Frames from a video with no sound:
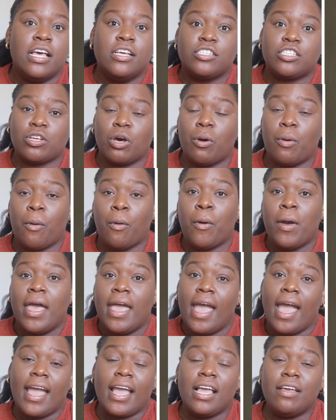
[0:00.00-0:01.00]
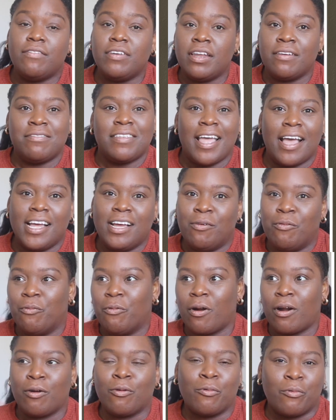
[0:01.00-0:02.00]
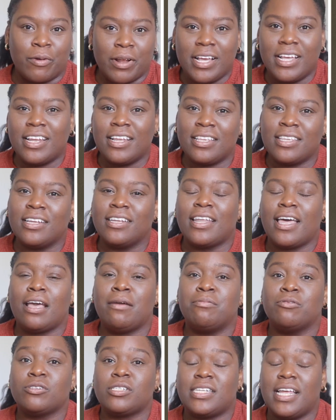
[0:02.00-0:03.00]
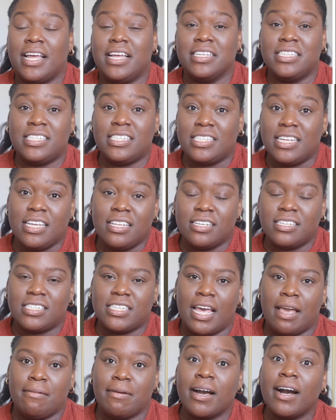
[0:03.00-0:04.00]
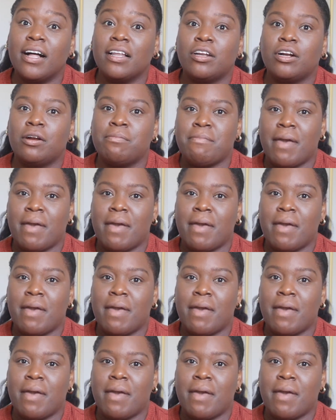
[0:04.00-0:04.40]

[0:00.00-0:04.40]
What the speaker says: So even if they weren't reading the labels, they could see the same color,